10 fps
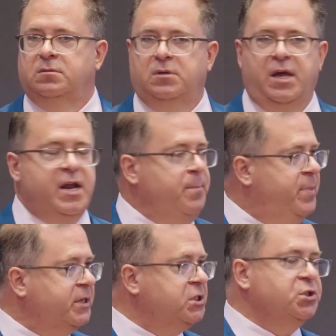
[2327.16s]
In a
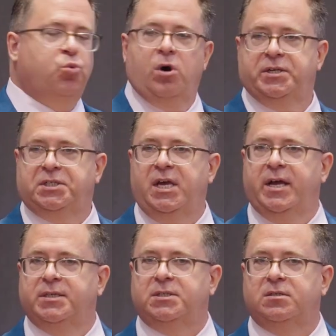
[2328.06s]
business
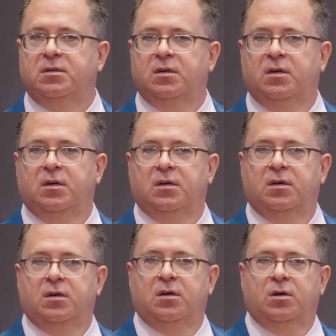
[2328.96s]
sense,
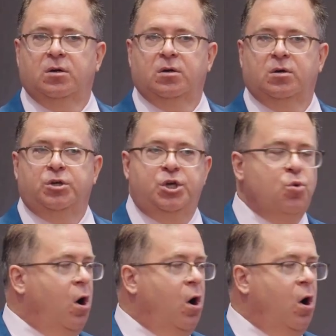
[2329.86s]
you